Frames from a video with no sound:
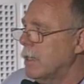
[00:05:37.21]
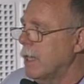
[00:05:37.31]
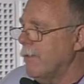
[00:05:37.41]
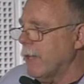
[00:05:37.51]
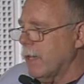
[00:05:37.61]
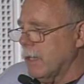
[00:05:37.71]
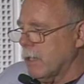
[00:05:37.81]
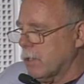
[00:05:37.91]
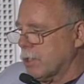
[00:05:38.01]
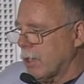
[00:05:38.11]
then we
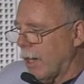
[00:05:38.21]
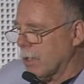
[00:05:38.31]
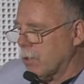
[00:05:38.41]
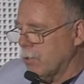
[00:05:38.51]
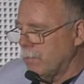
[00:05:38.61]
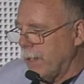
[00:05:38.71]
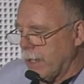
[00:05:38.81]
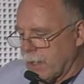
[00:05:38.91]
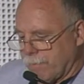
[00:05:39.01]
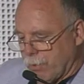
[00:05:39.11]
can start to
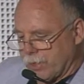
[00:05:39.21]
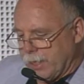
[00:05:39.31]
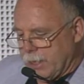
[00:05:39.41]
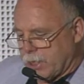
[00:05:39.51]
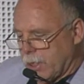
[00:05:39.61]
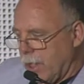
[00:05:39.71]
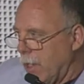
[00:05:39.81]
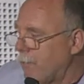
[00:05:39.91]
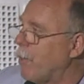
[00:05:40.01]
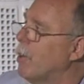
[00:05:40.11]
make a procedure
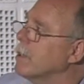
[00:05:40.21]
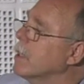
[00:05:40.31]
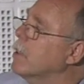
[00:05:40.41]
for the